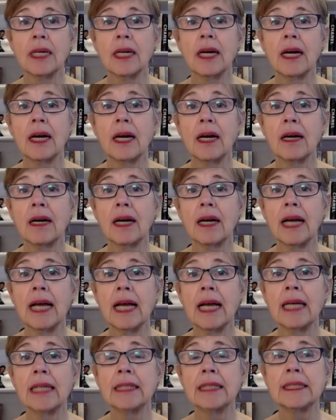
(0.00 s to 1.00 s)
Uh,
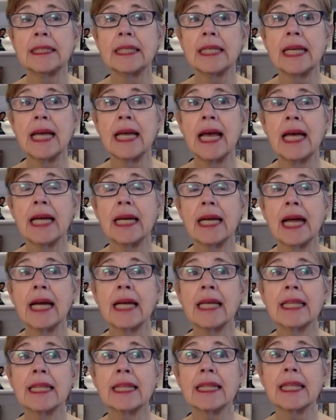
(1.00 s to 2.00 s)
and and
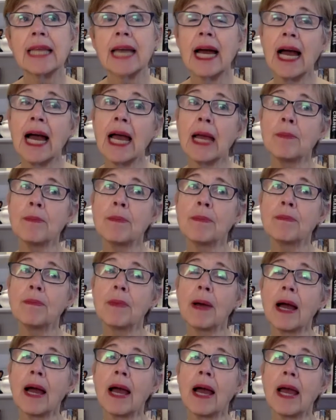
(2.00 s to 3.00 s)
I I'm
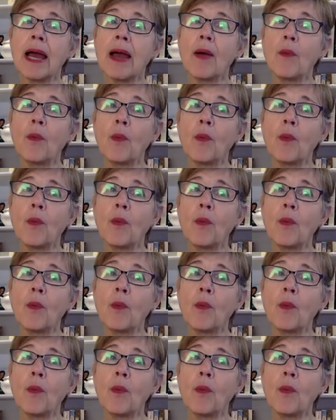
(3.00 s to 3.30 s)
I,